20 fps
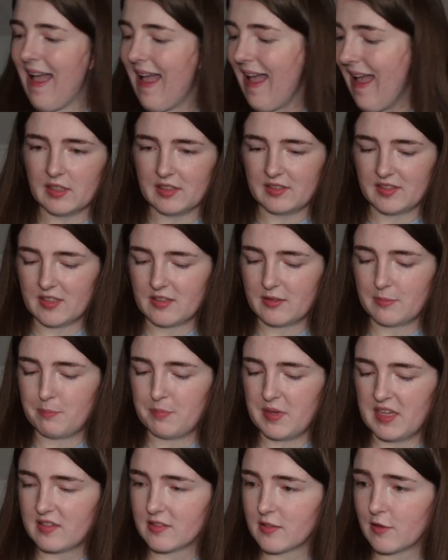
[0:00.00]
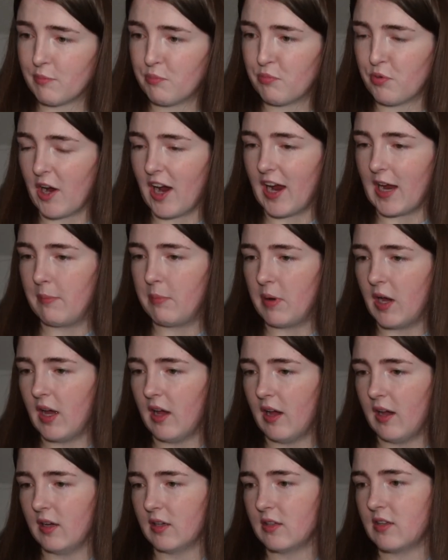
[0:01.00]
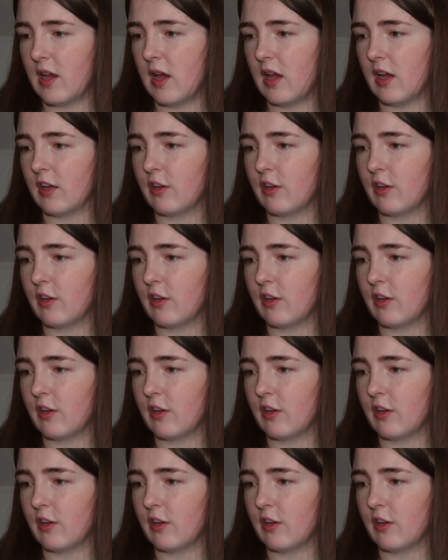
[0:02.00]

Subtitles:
This is Beast of Prey by Anya